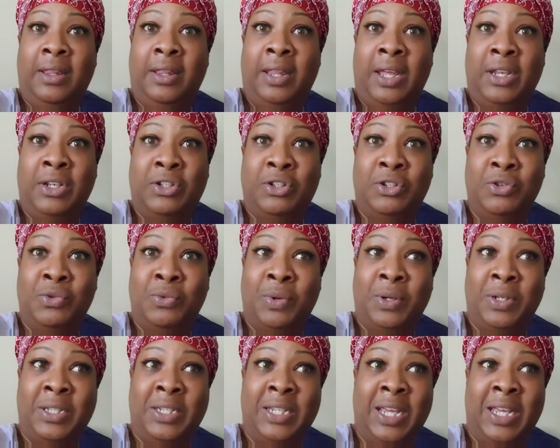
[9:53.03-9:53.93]
that you
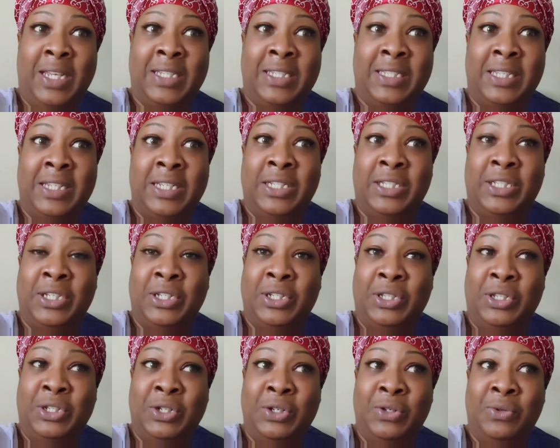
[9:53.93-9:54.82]
were destined to
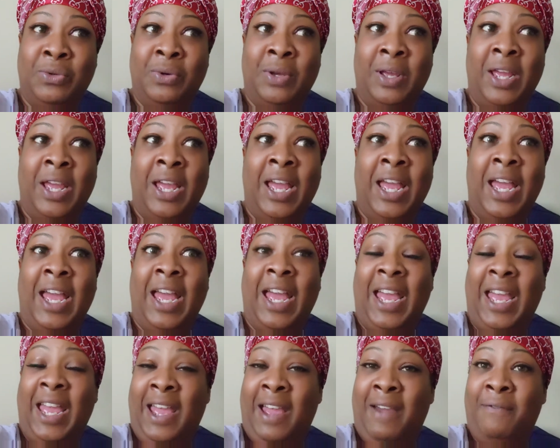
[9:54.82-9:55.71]
do,
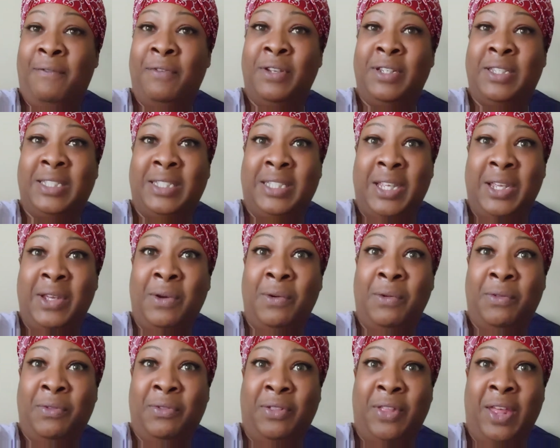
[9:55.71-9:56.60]
every
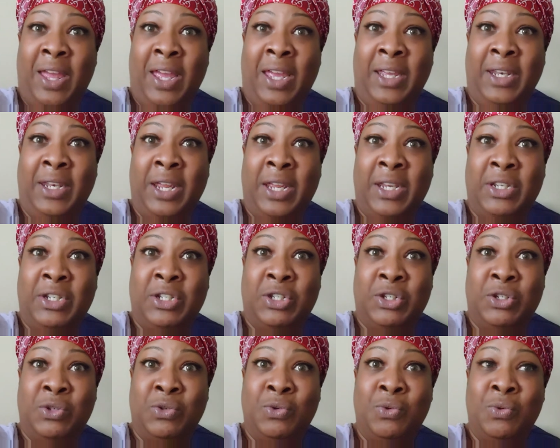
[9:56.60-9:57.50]
single thing
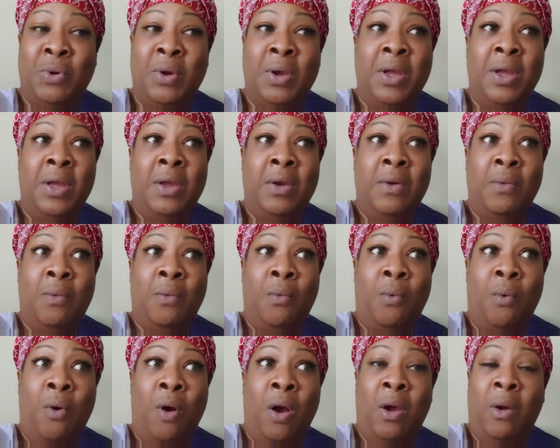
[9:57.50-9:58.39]
that you
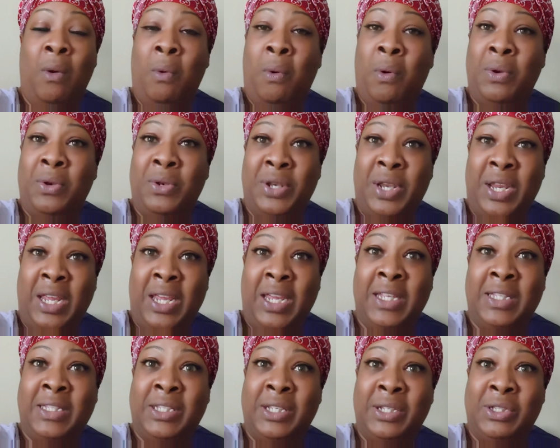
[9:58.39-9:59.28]
want or
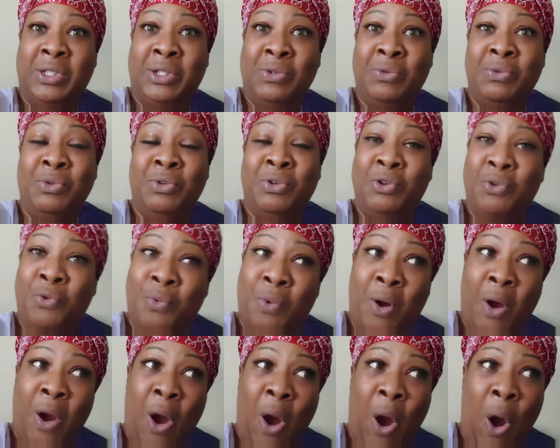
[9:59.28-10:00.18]
need to do, you
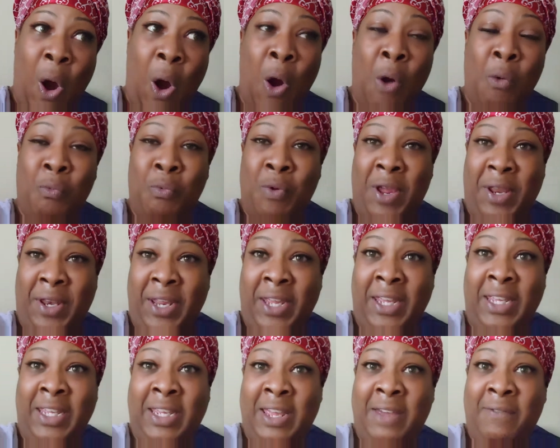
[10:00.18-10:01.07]
were
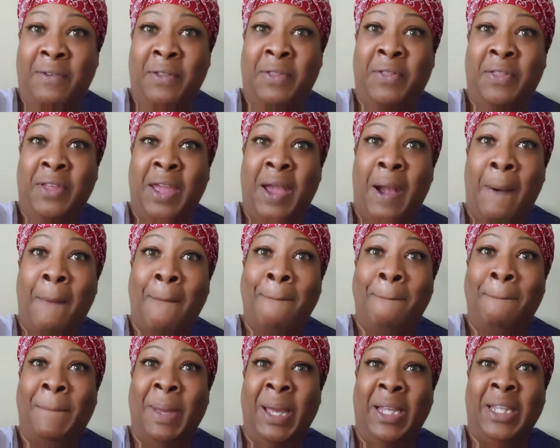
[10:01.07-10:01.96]
already given the
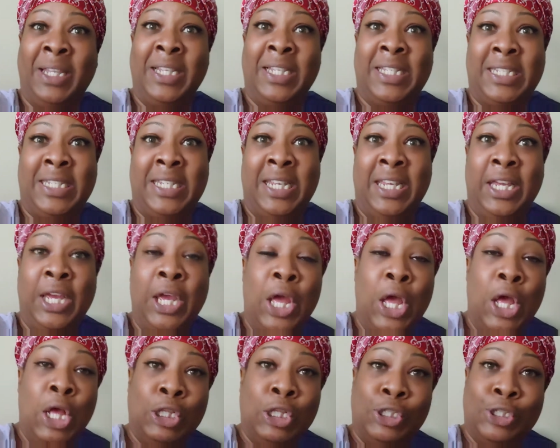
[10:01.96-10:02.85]
ability
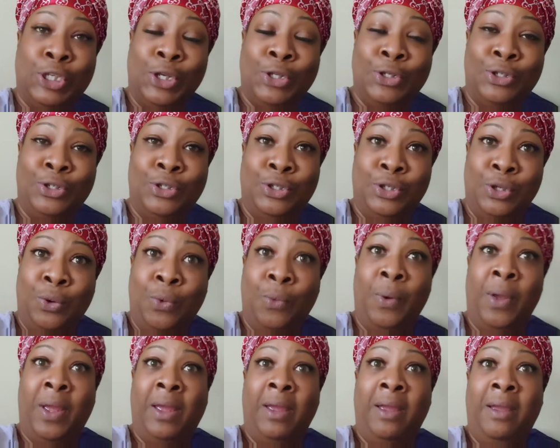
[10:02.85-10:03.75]
to
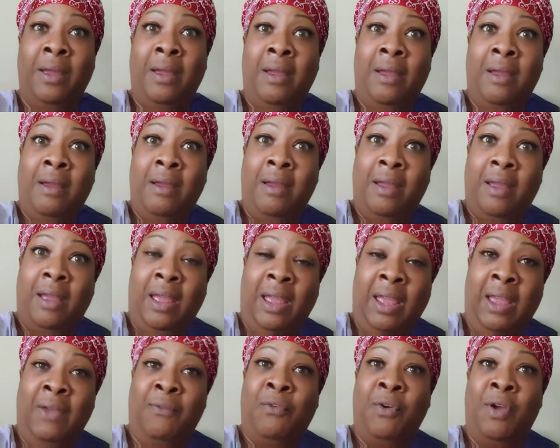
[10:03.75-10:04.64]
do it
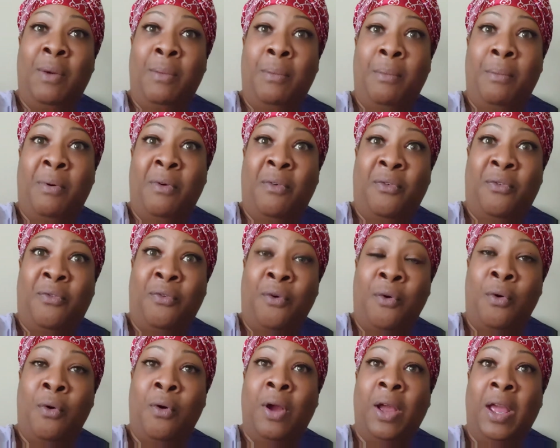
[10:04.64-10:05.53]
even
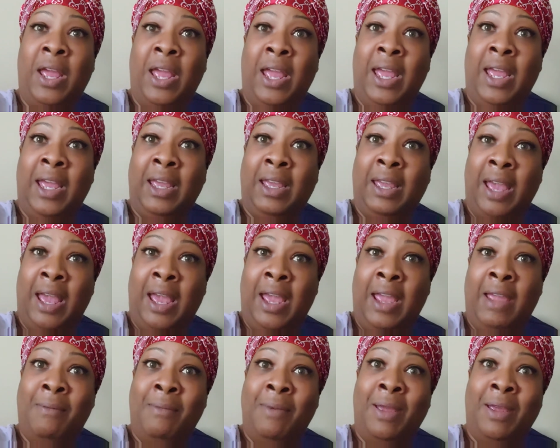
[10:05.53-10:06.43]
before it
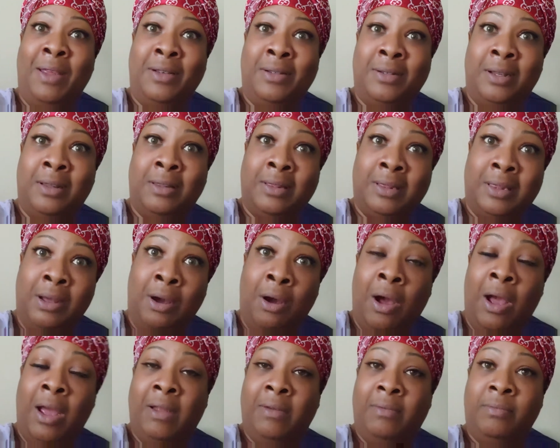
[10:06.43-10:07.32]
came into
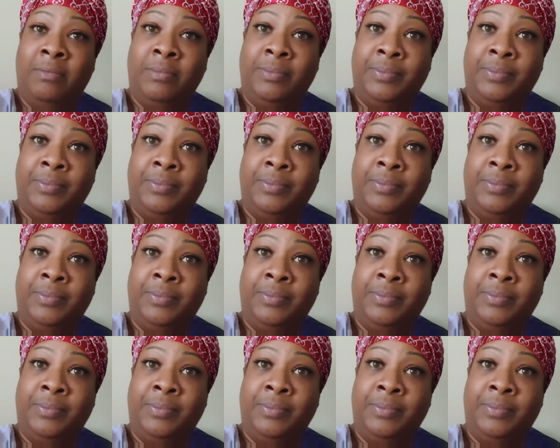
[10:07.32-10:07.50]
thought.